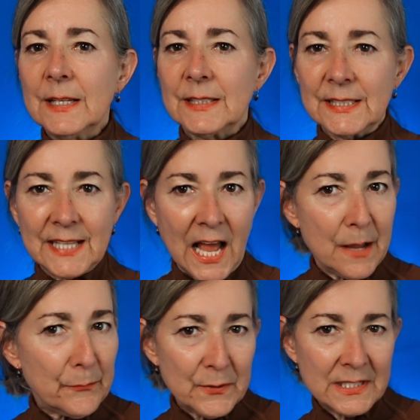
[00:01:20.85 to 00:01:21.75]

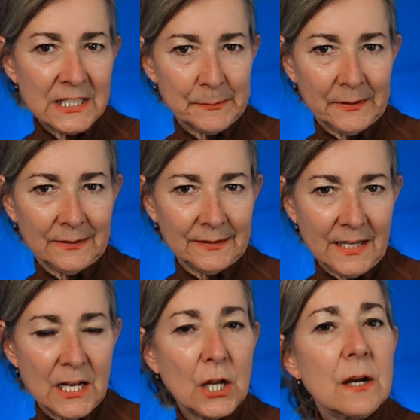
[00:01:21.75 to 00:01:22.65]
design principles,
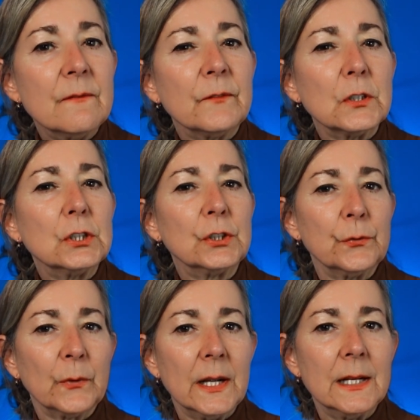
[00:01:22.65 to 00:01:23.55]
and
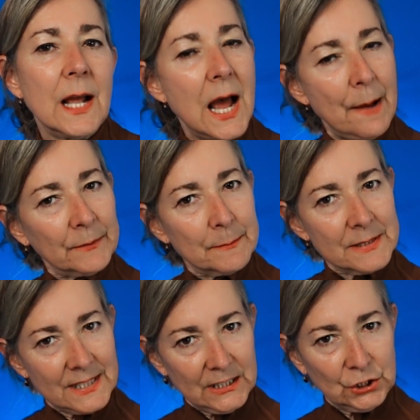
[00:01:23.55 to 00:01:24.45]
conversion rate
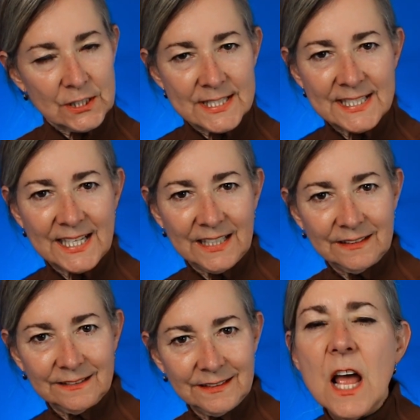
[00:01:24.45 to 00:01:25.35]
optimization
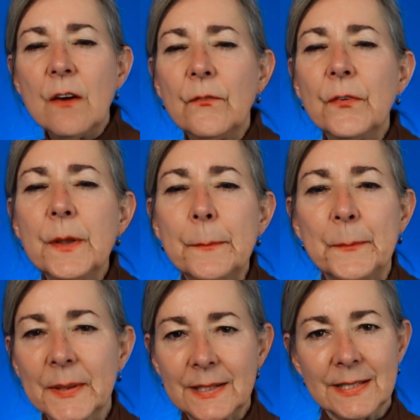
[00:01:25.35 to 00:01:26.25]
skills. Every
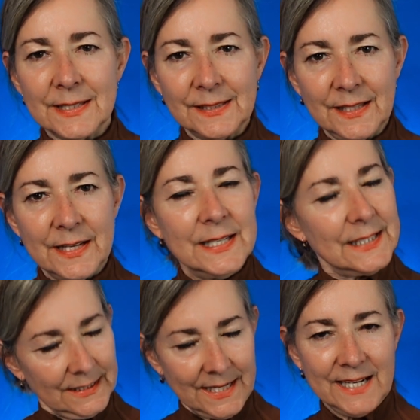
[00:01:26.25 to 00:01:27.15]
business needs
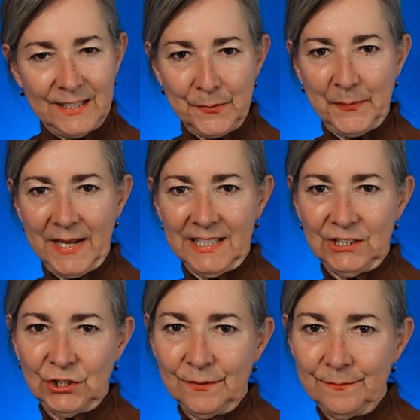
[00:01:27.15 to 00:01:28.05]
a landing page.